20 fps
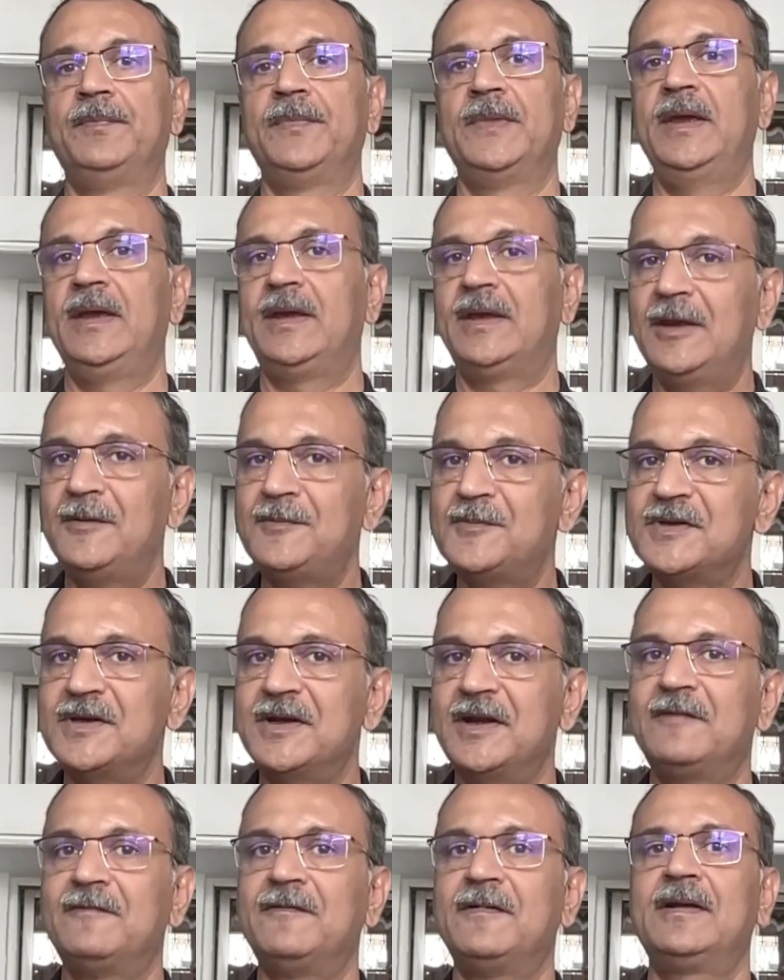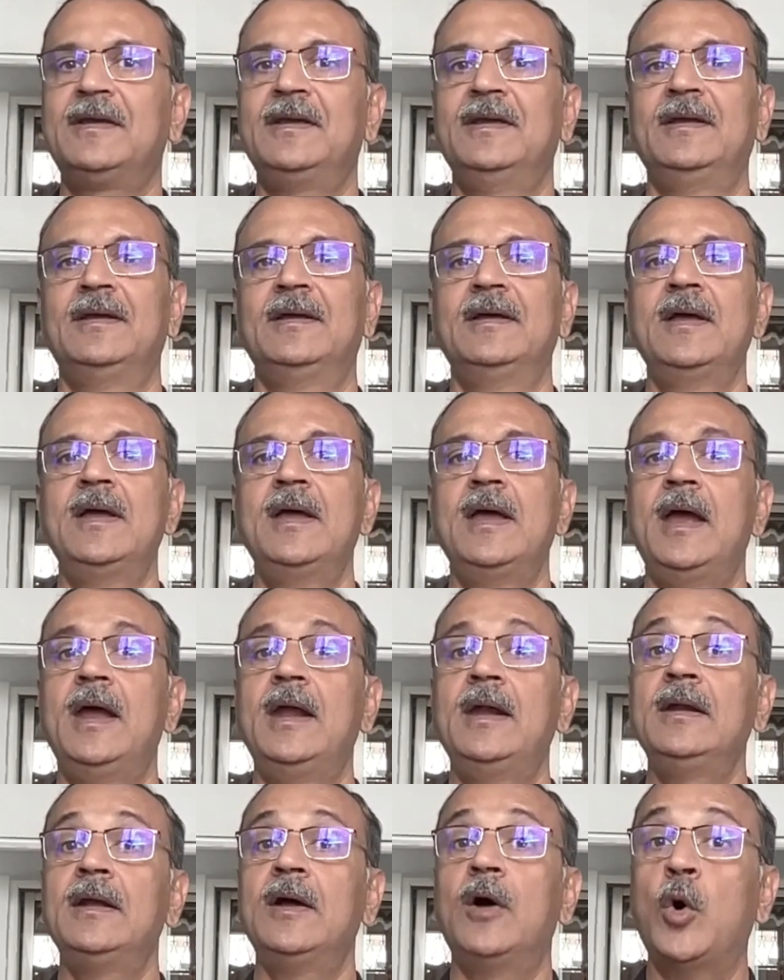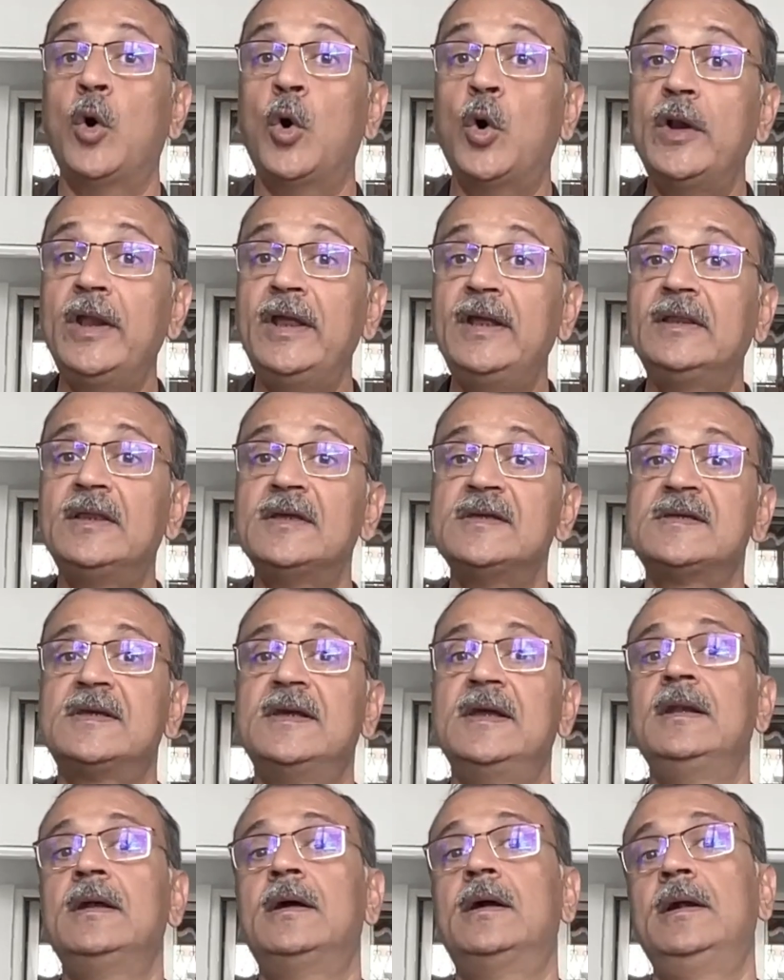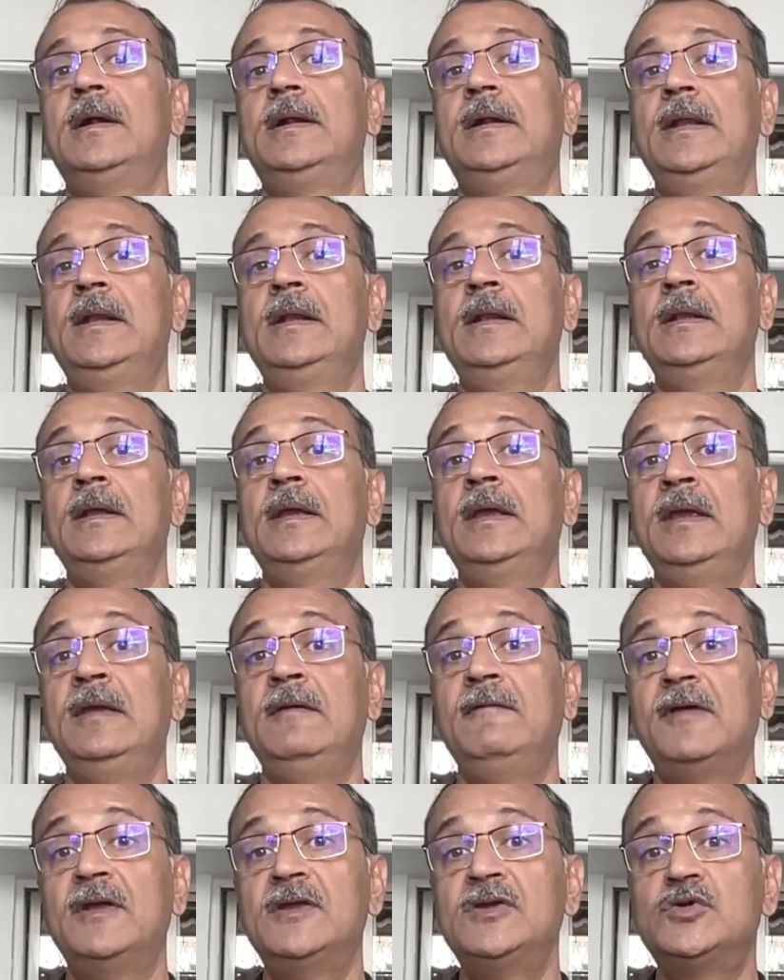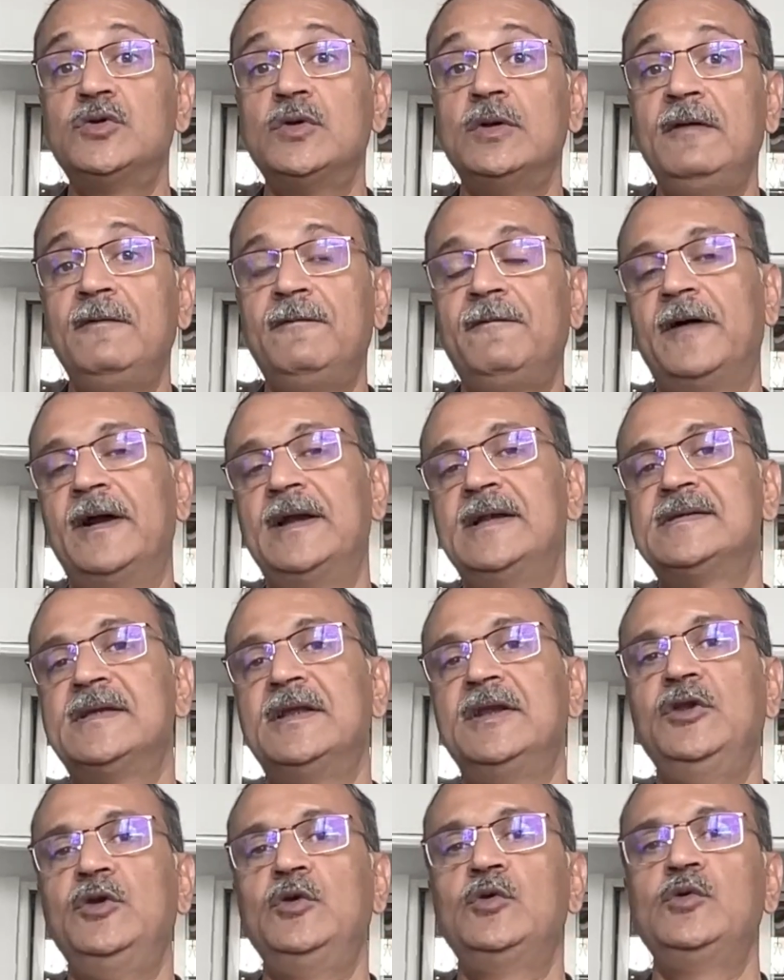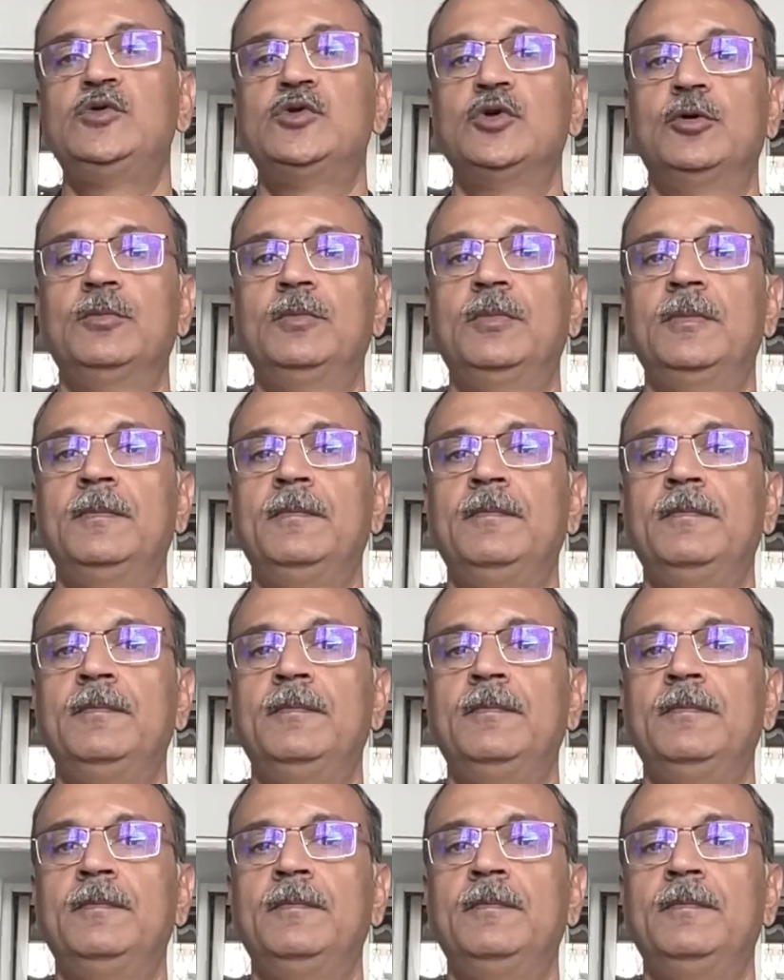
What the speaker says: He keeps networking and honing the skill until he eventually finds a new job,